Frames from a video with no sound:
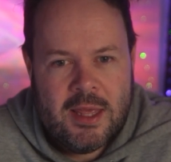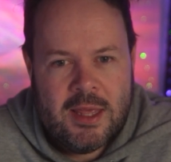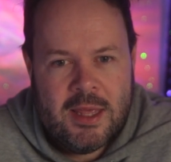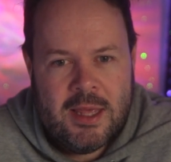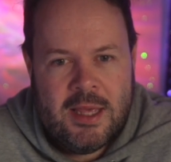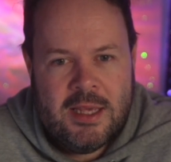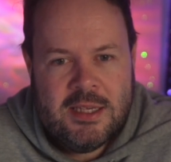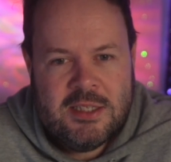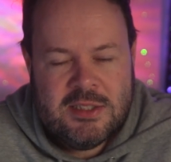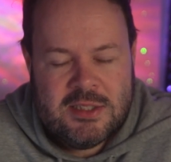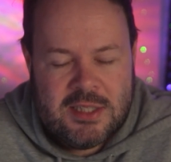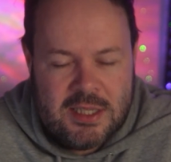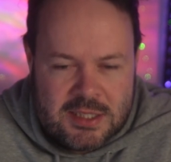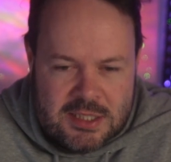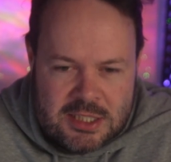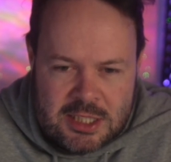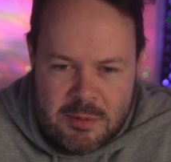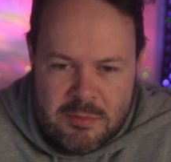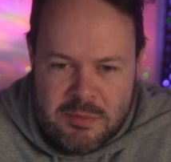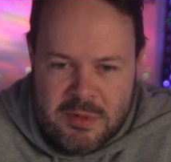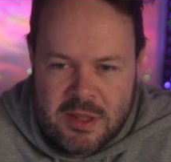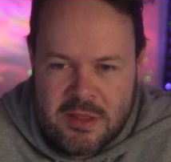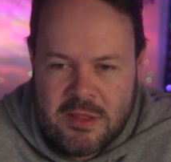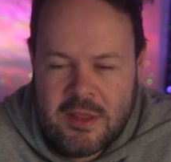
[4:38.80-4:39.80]
is this
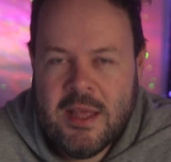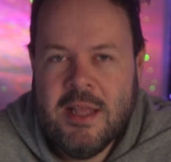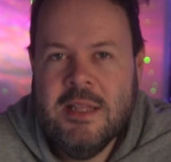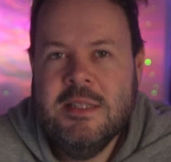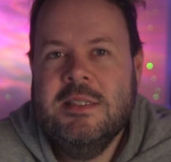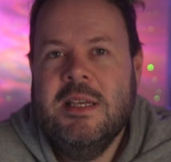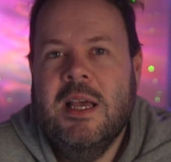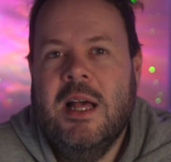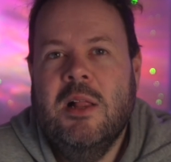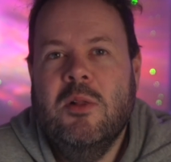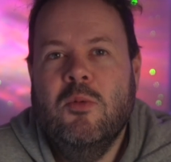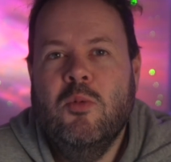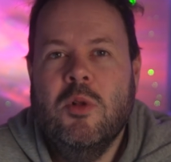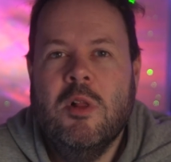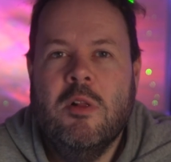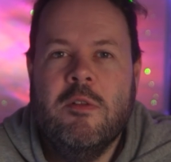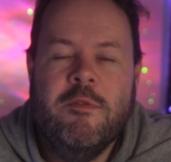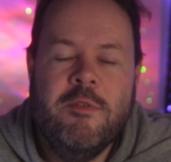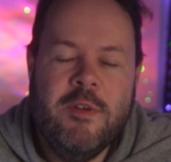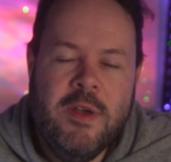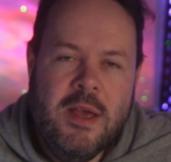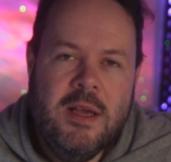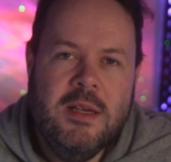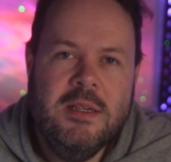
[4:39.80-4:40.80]
something that Intel will
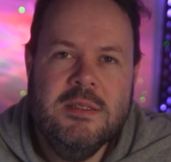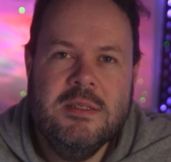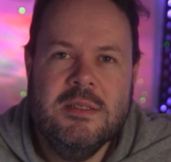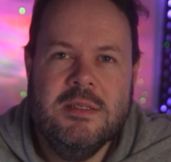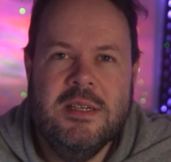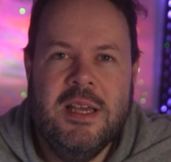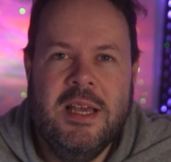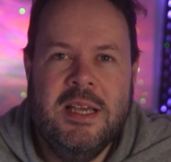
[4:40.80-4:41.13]
fix?